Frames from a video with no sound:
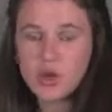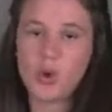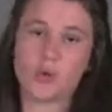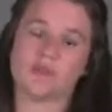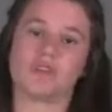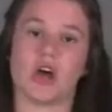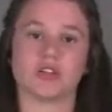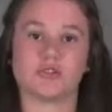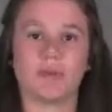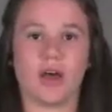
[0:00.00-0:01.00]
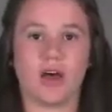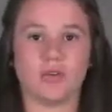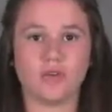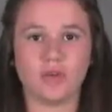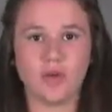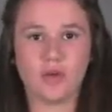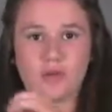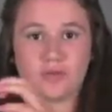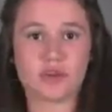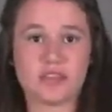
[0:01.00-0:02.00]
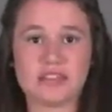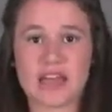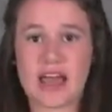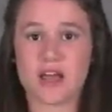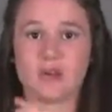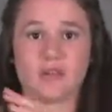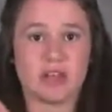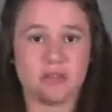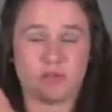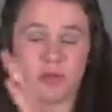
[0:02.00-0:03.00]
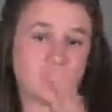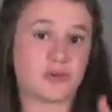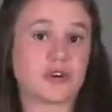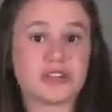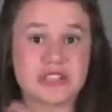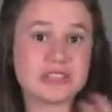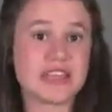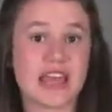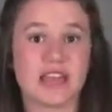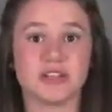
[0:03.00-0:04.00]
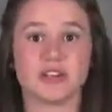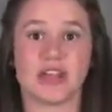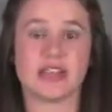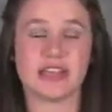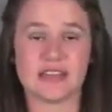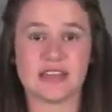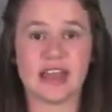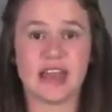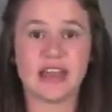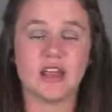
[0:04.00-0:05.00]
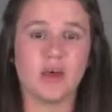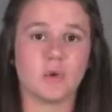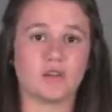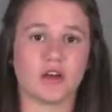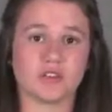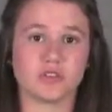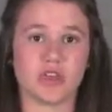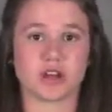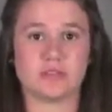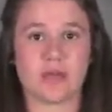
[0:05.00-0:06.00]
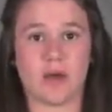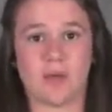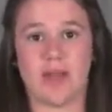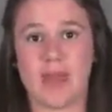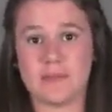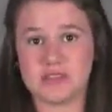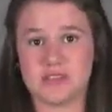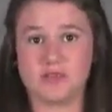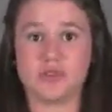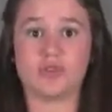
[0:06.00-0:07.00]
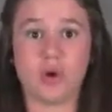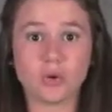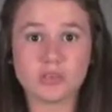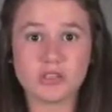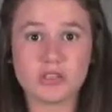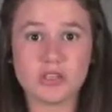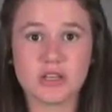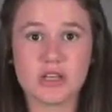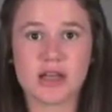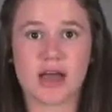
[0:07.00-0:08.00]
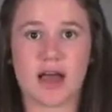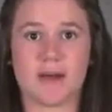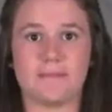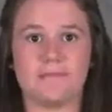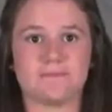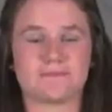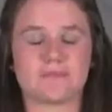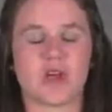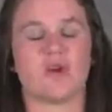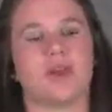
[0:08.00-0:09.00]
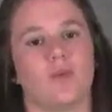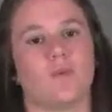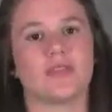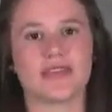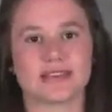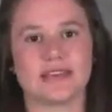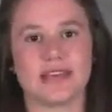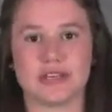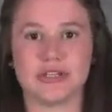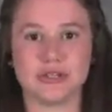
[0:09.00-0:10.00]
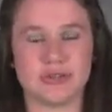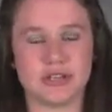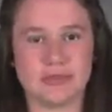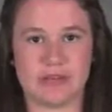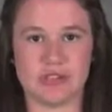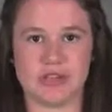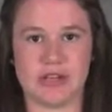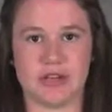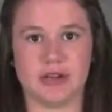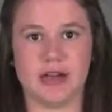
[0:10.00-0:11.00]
we've talked about first down and 1st and 10, trying to get that. We've also talked about what happens if you don't. Okay, one last thing I do need to mention here,